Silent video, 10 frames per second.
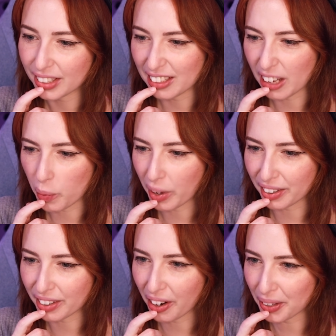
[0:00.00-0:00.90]
I didn't like
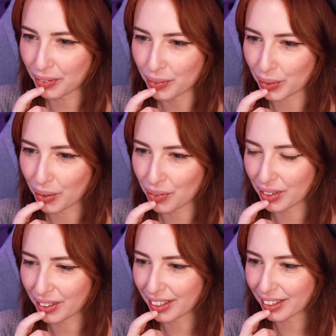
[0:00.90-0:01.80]
wearing coats when I was
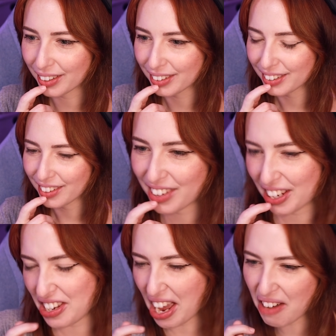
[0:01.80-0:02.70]
younger. I was
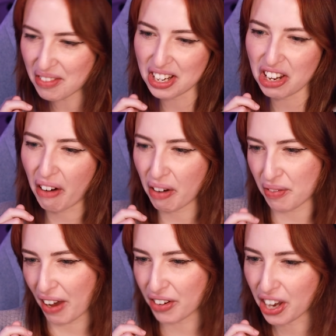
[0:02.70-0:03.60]
like, no, I'm gonna go out
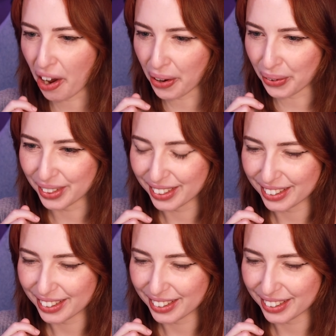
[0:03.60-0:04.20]
without a coat.